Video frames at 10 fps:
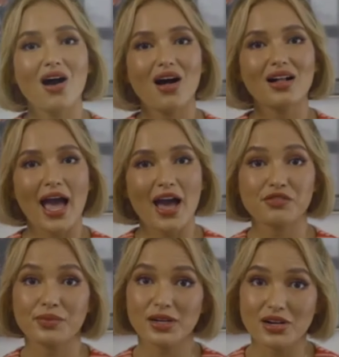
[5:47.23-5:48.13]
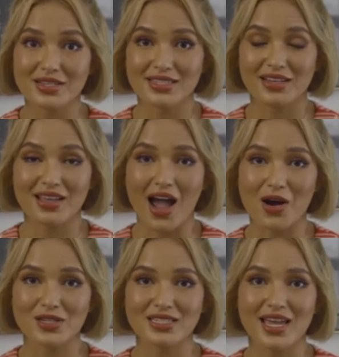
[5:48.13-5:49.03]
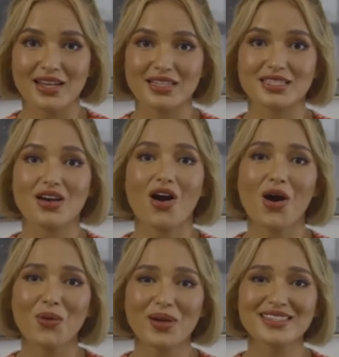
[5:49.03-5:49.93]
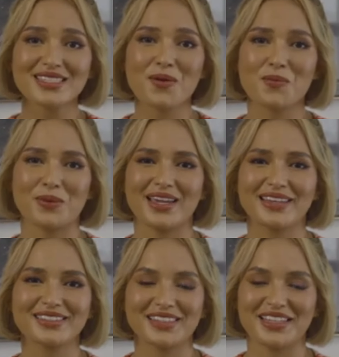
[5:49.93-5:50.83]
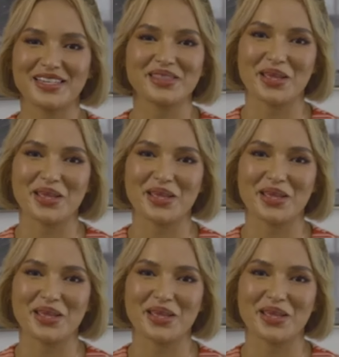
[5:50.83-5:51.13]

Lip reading: all have mirrors in the house, and it's always a pain to clean